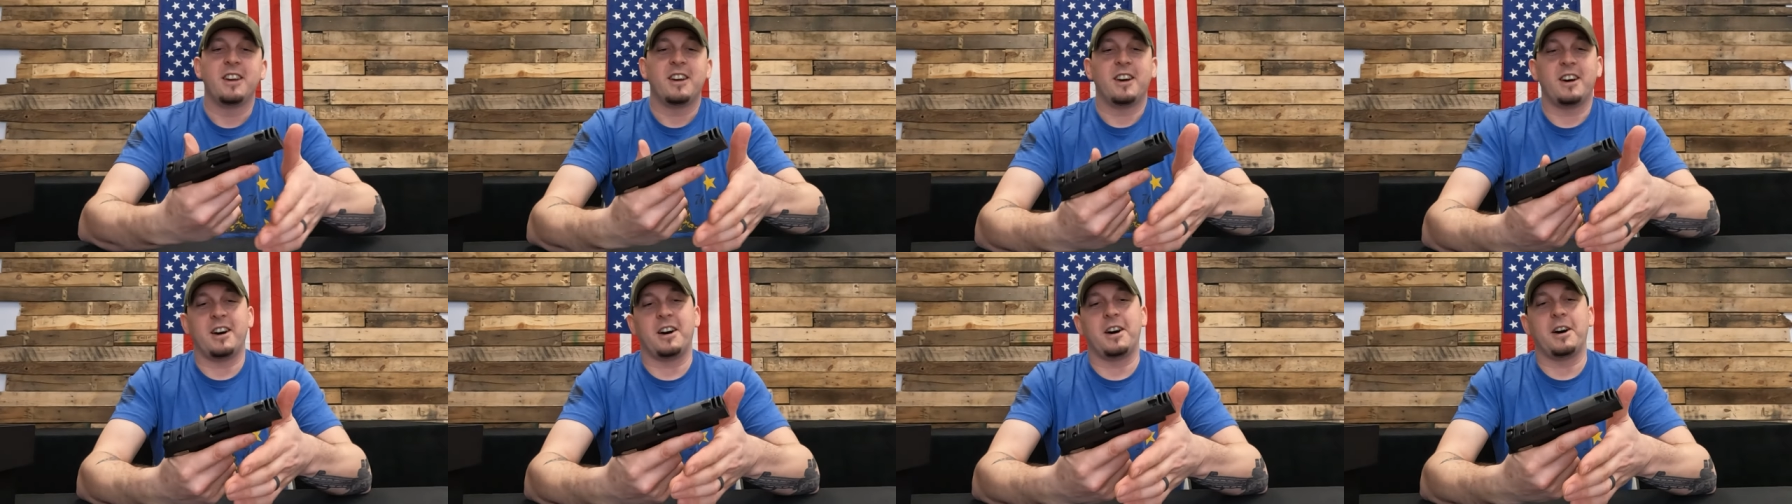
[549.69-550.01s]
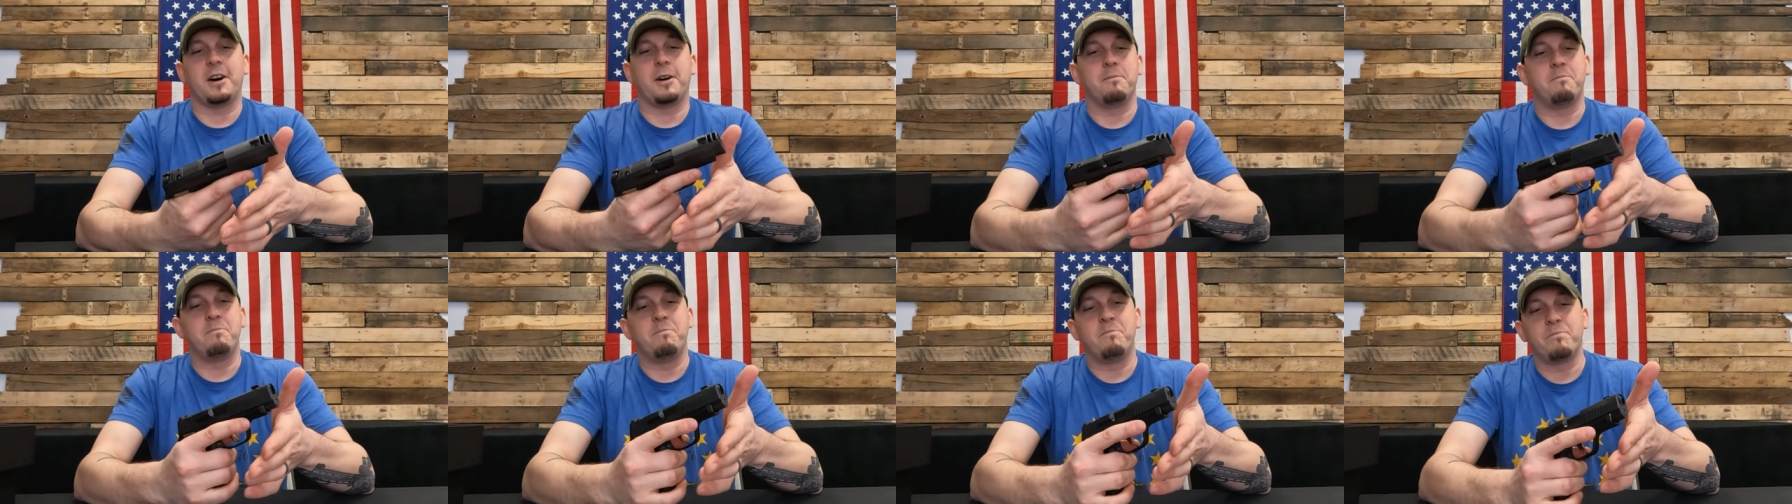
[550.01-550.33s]

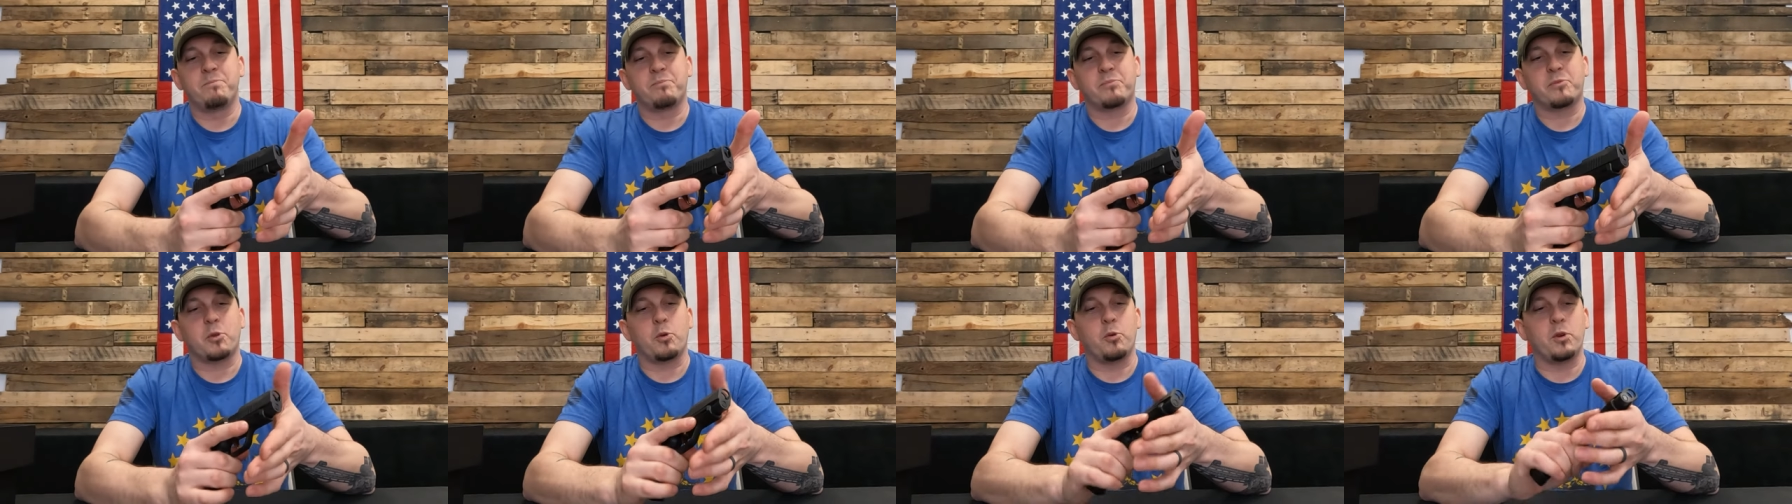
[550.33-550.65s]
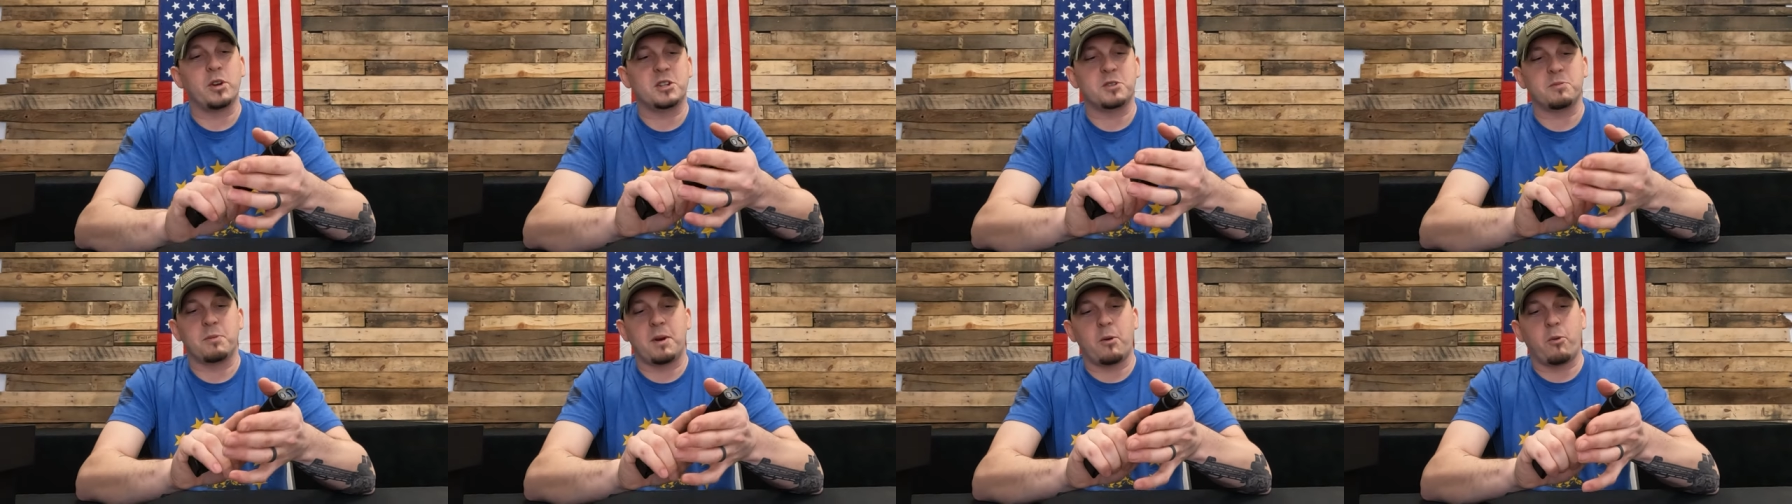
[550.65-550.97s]
Um,
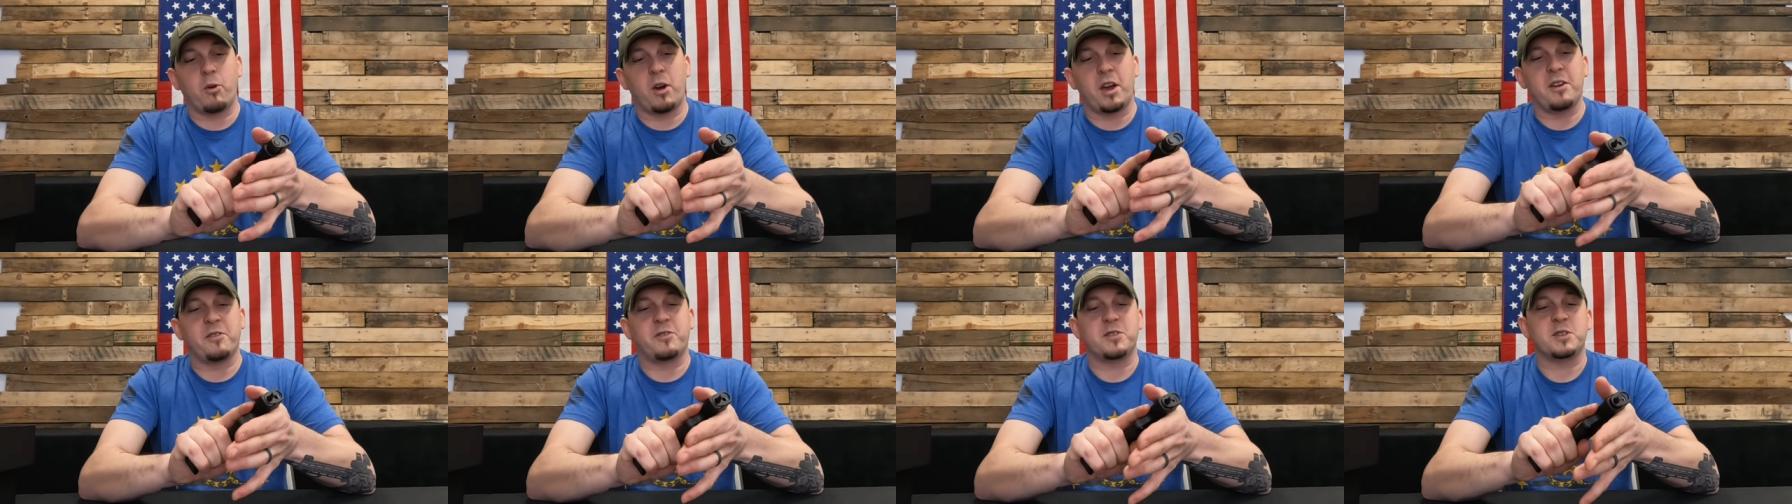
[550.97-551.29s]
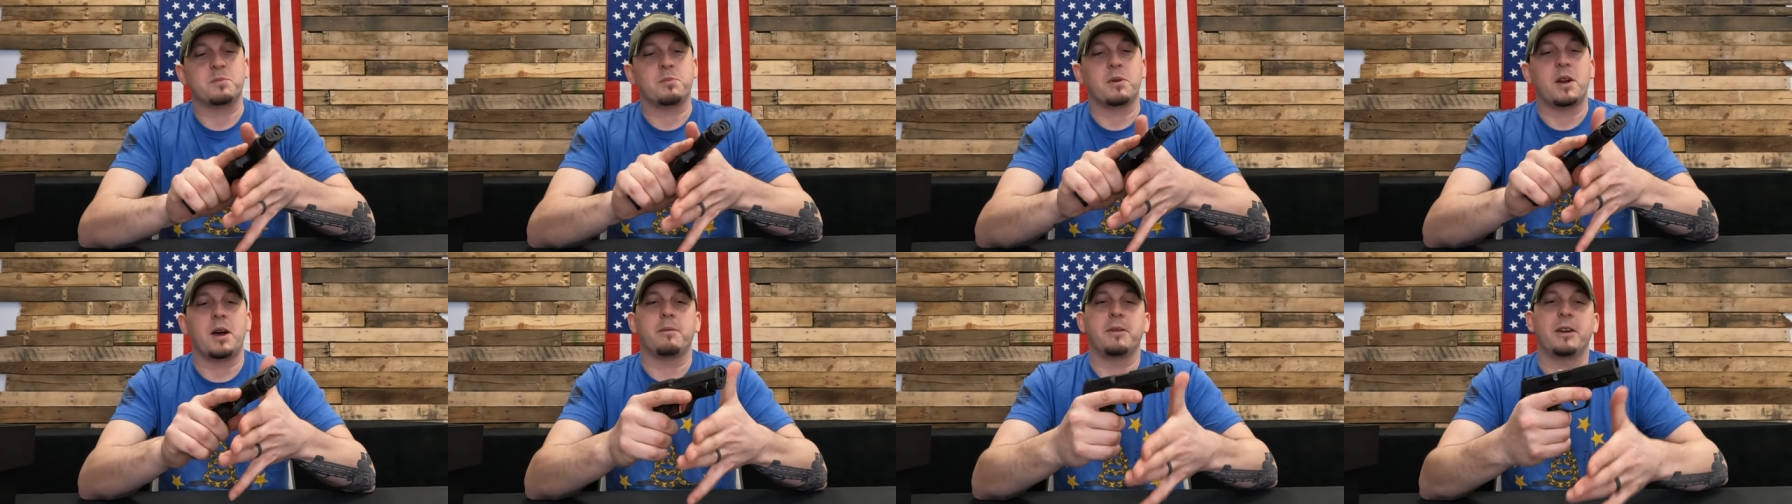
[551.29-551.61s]
which my wife
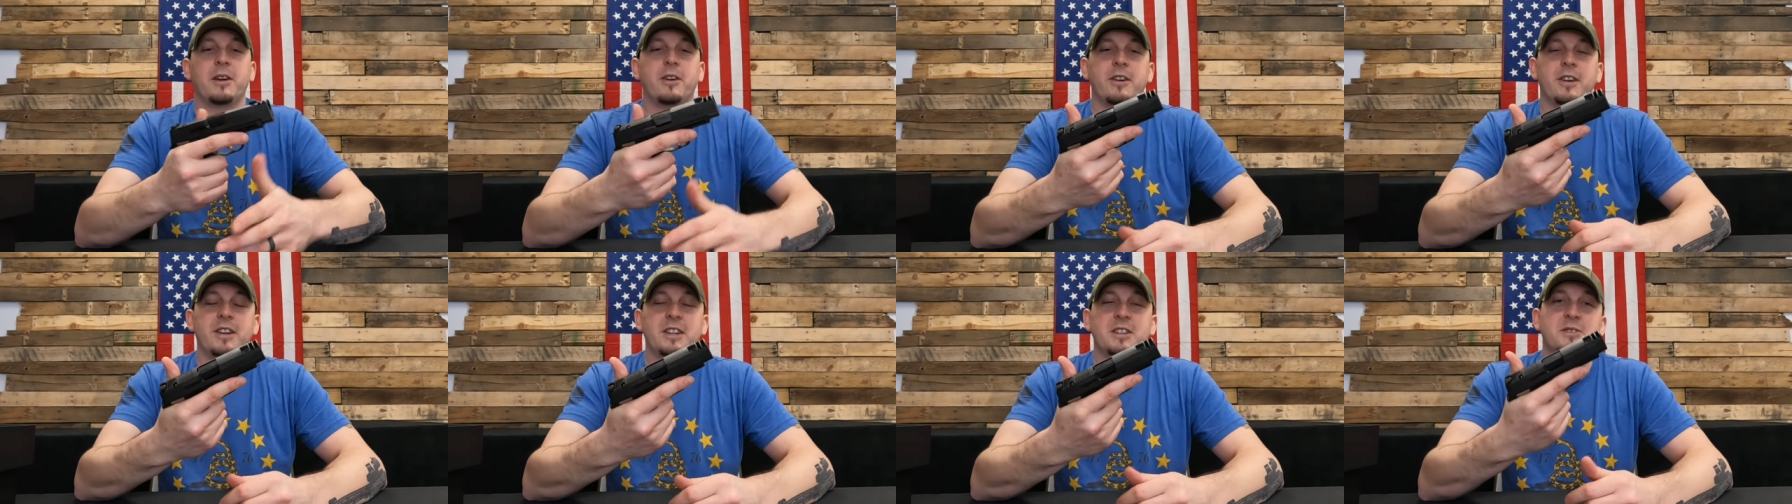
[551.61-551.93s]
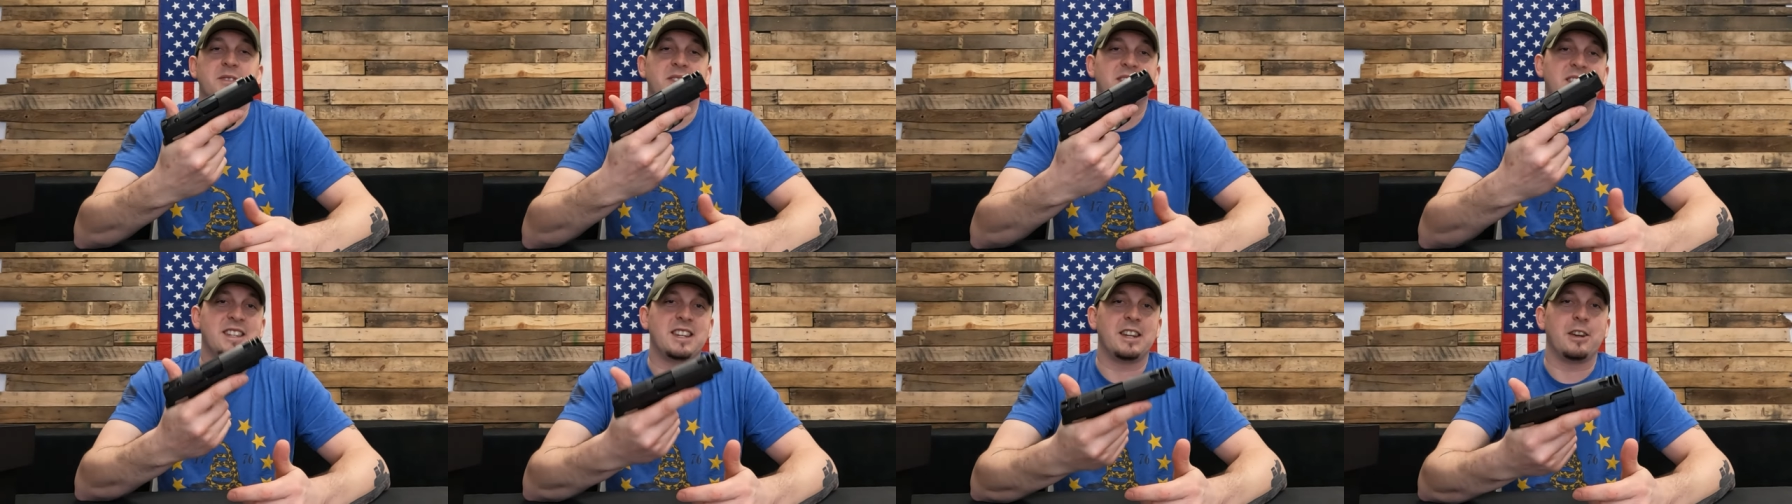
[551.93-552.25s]
is probably going
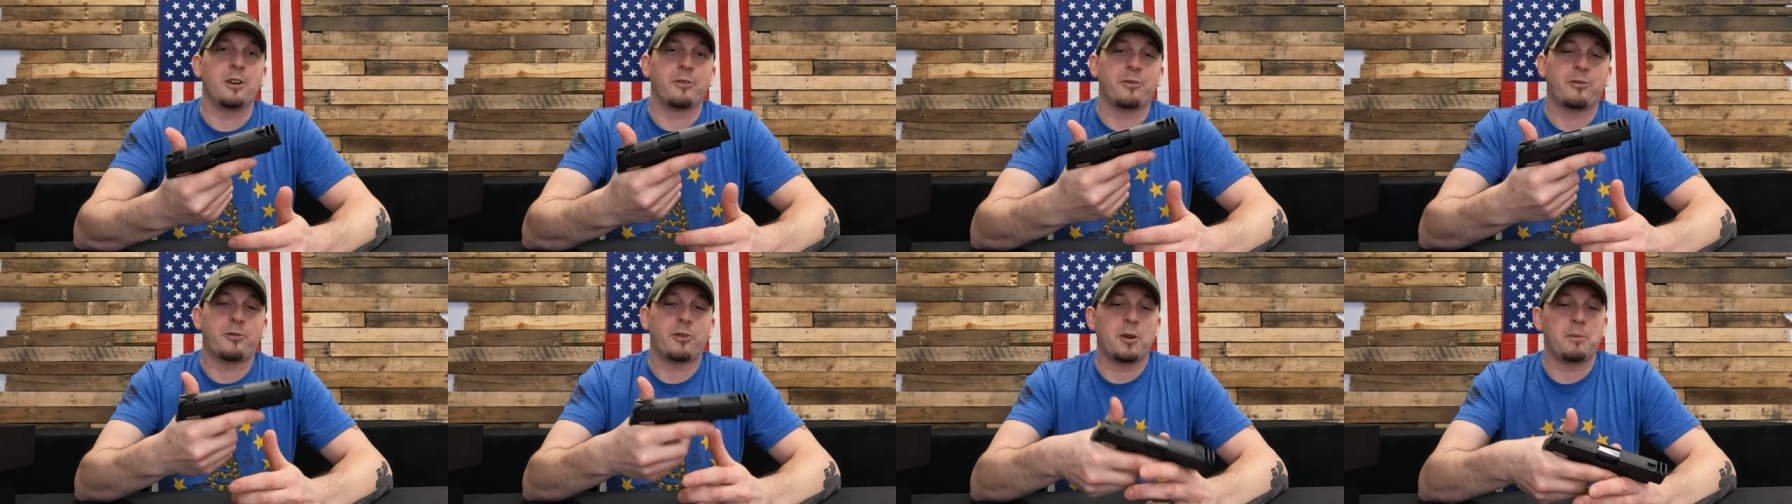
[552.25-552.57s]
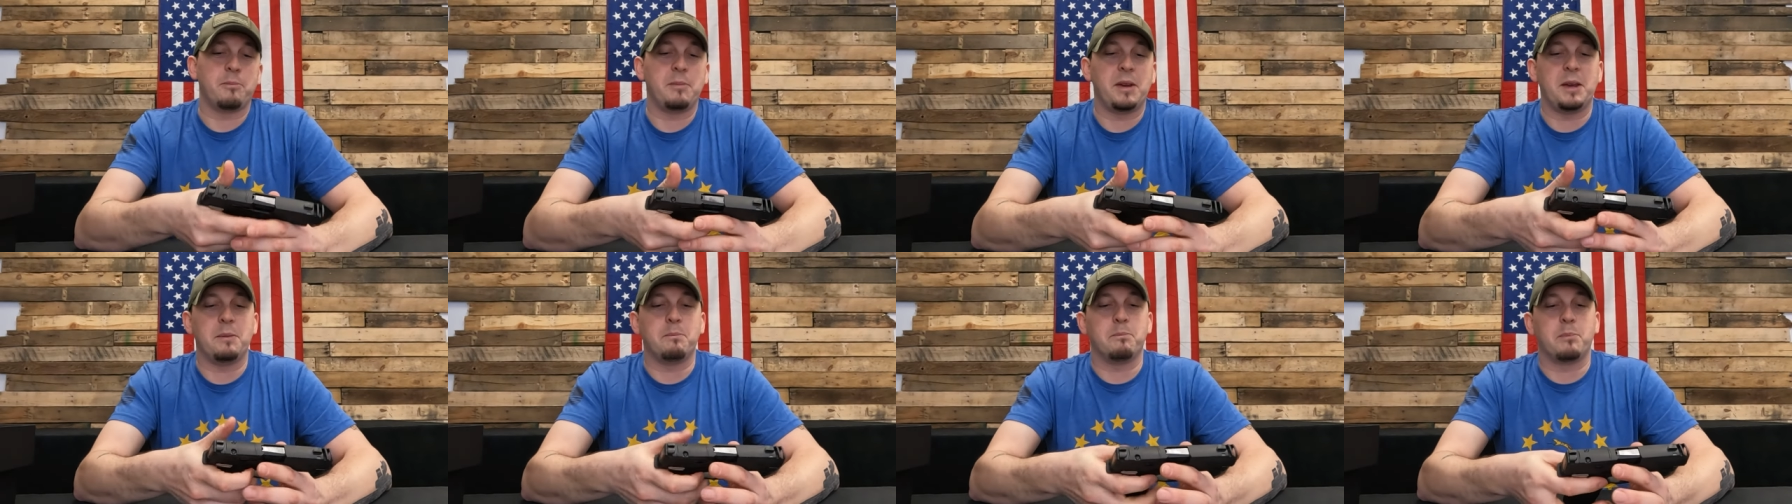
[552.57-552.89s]
to steal from me,